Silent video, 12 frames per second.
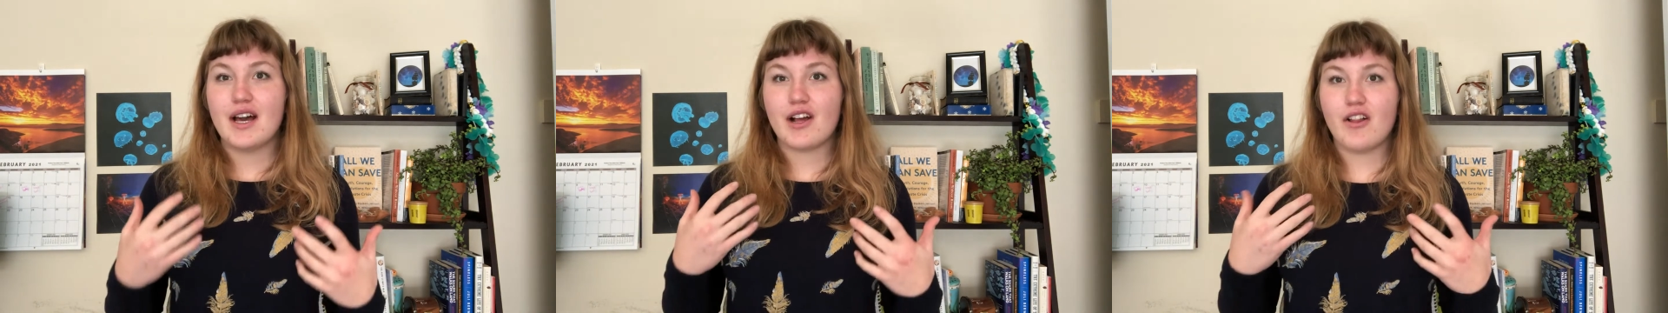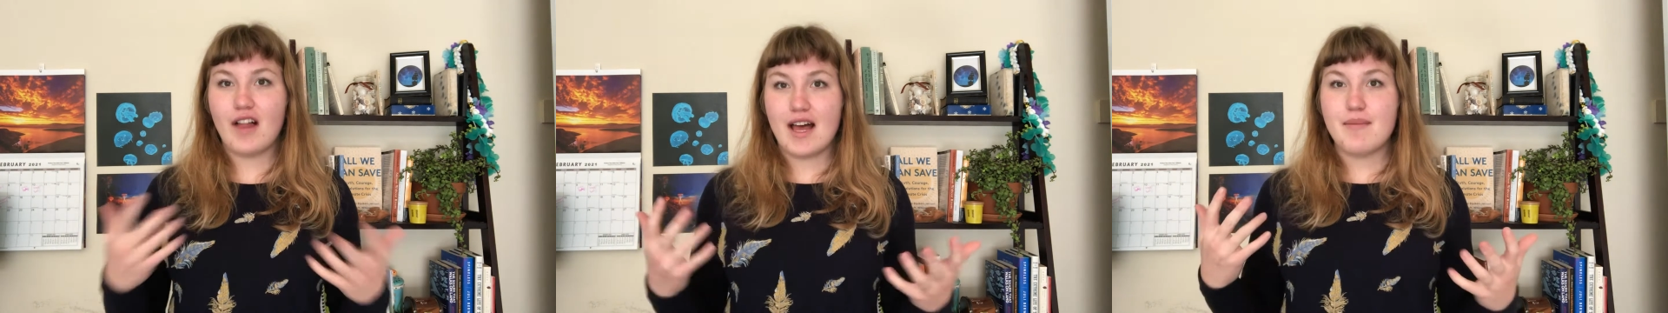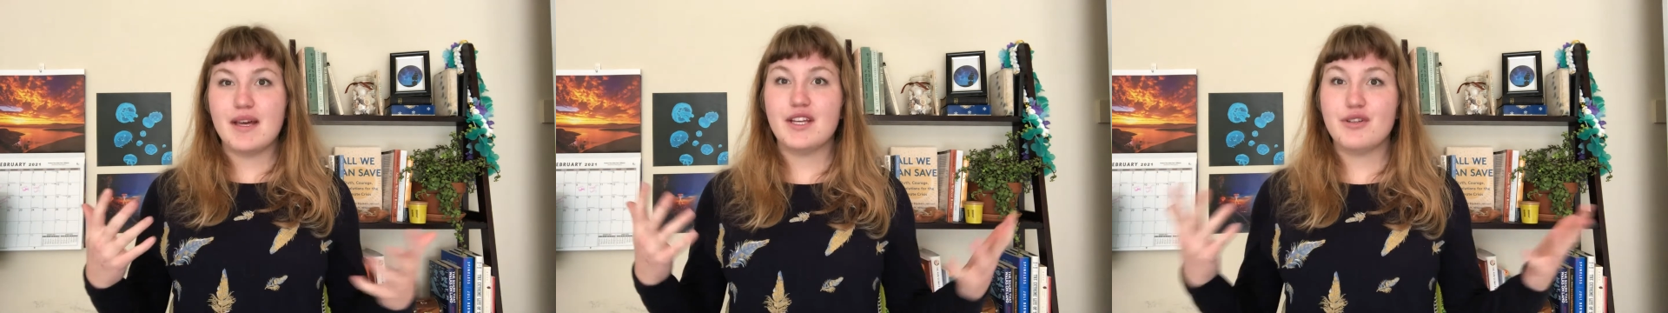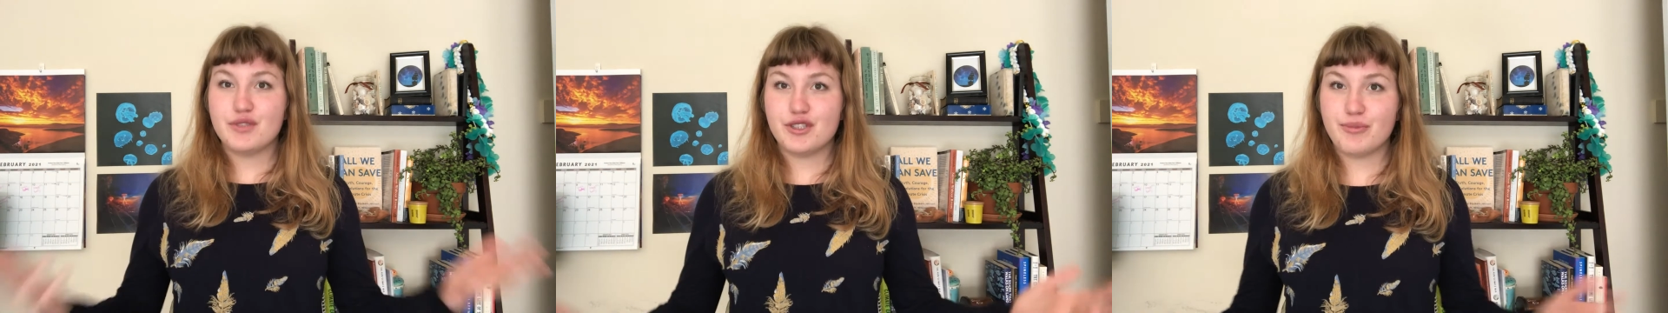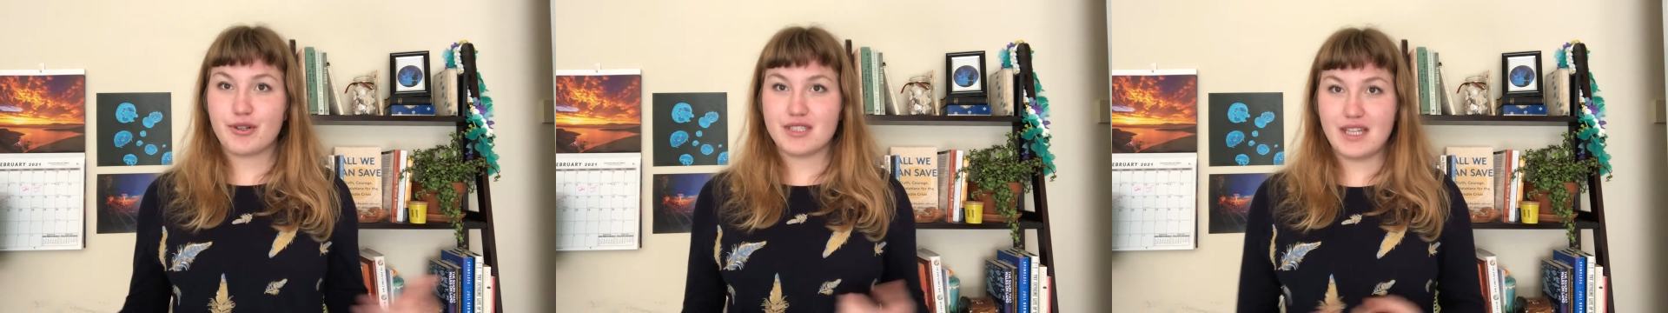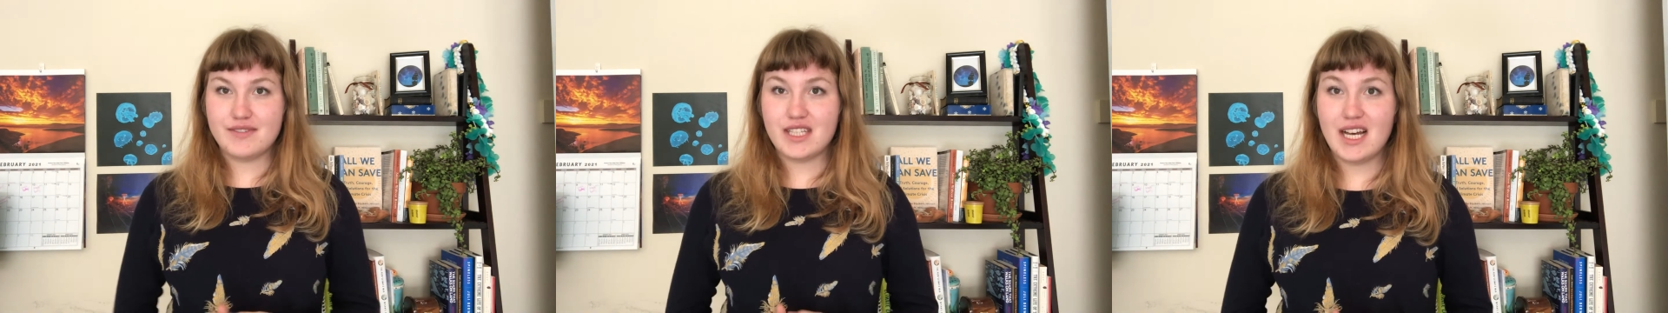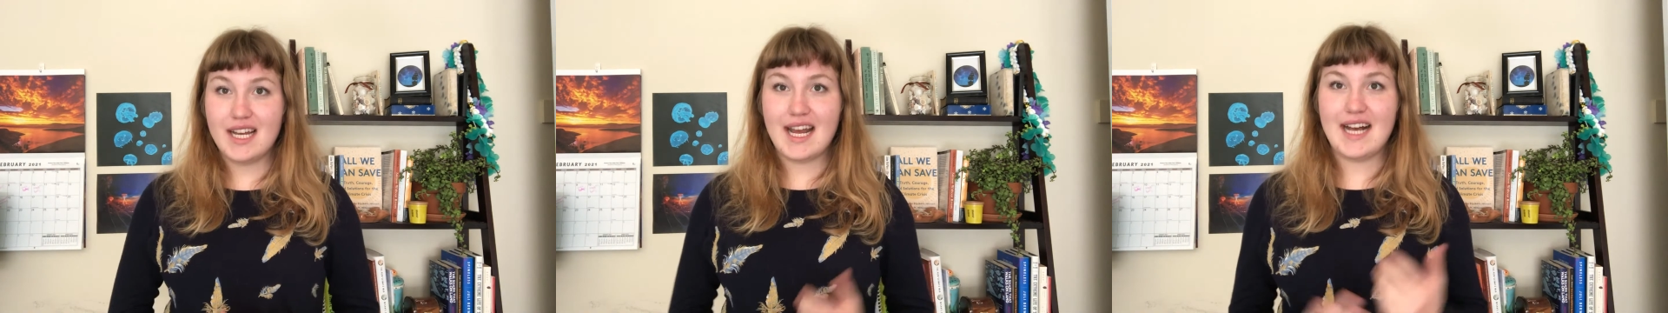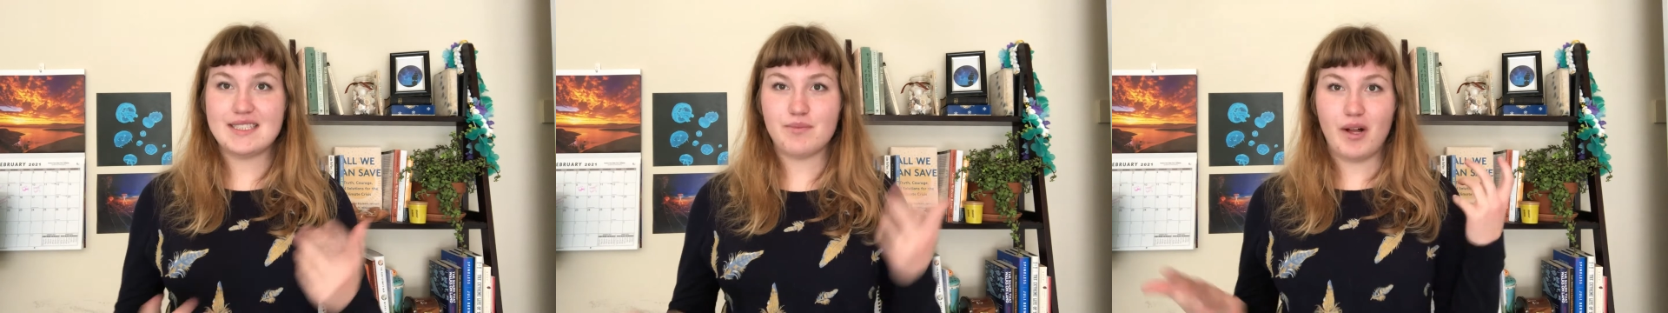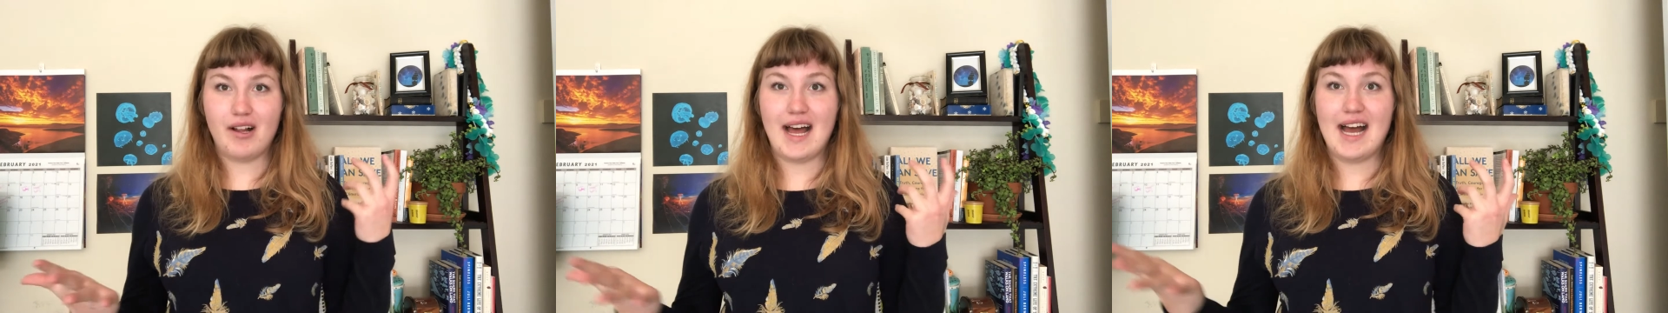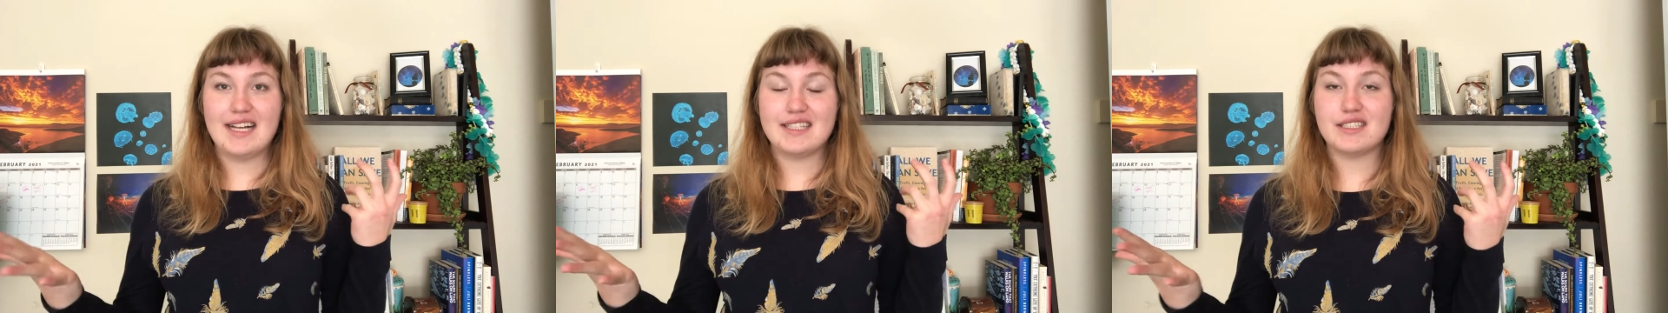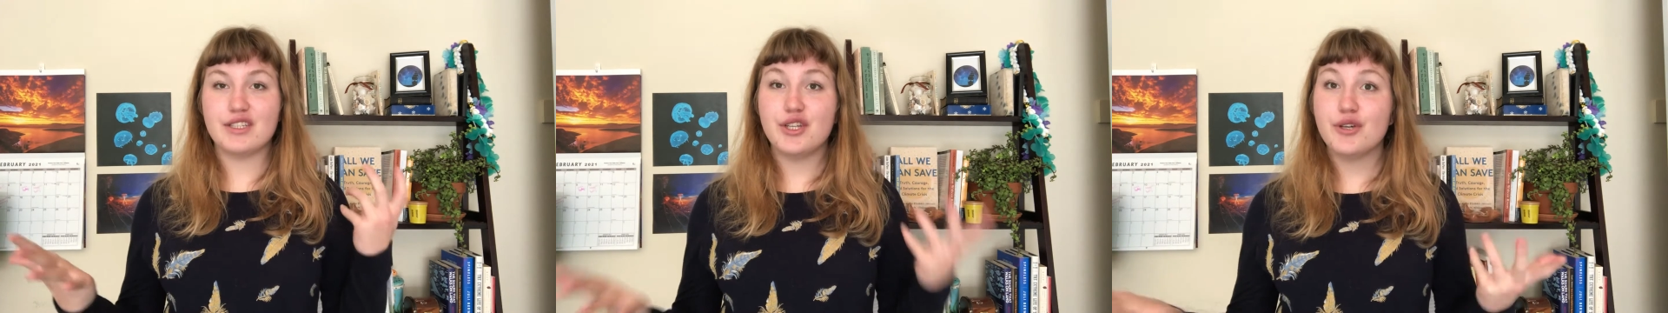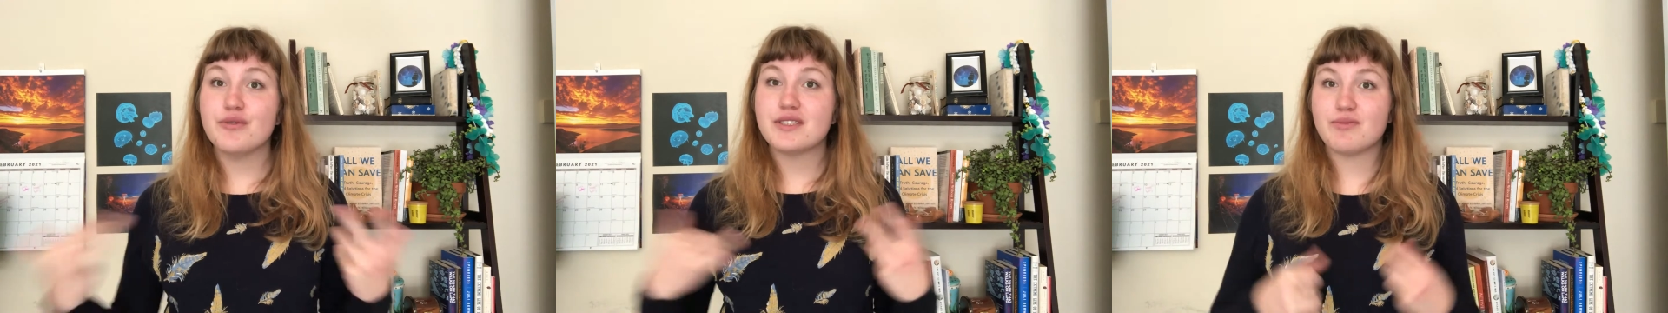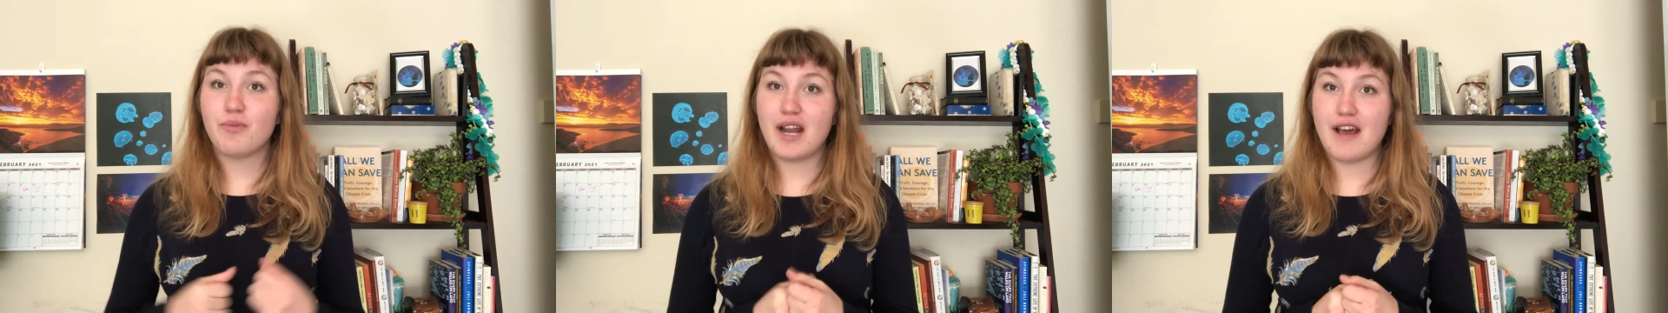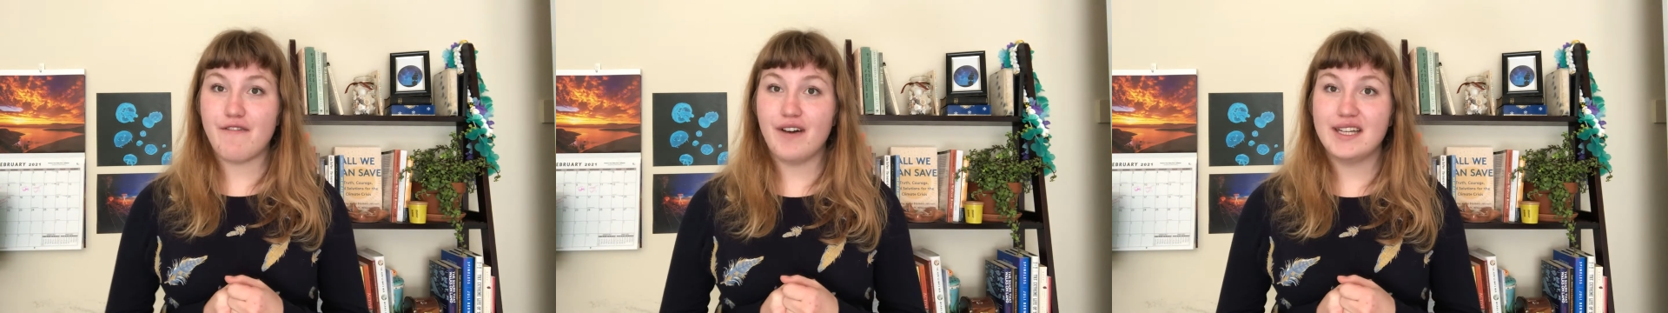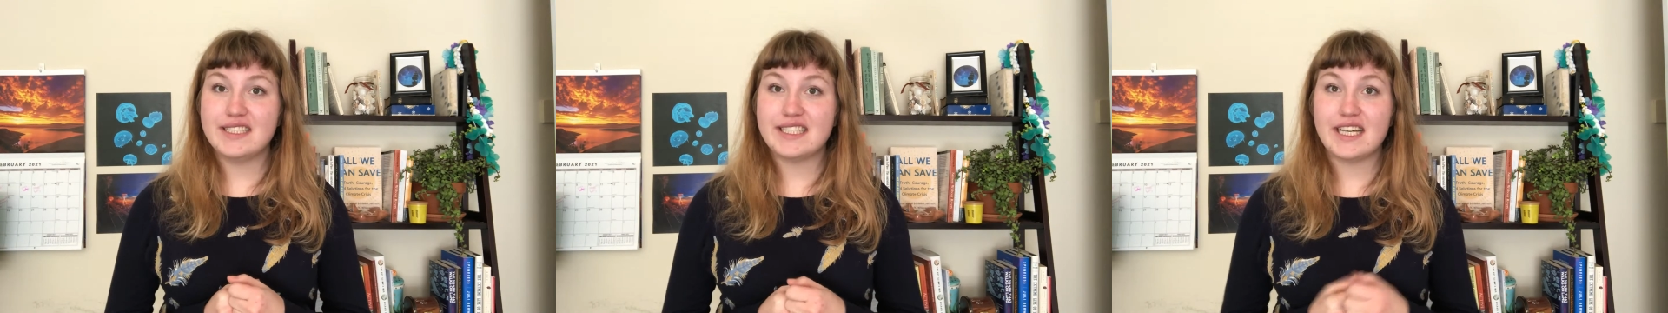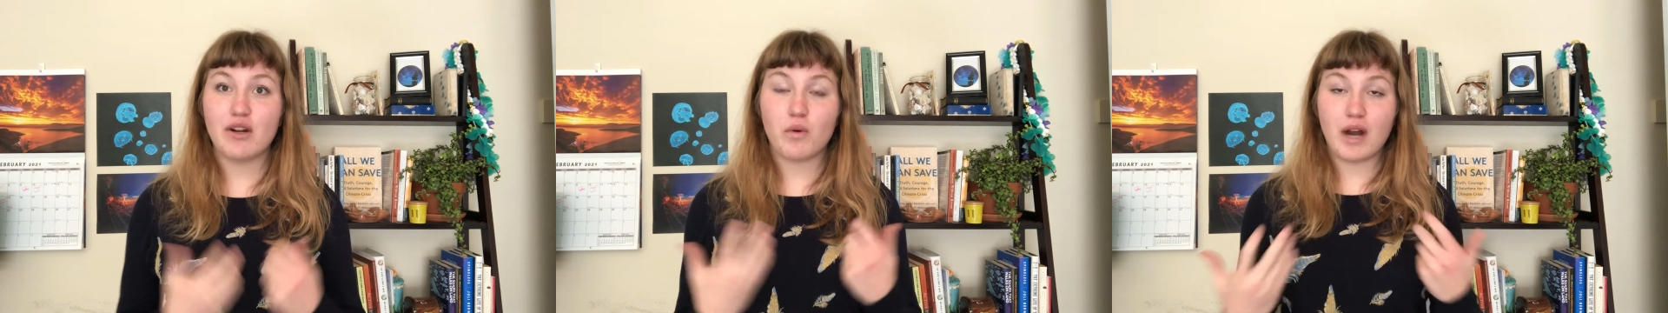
climate YouTubers have done, as well as news when I find it,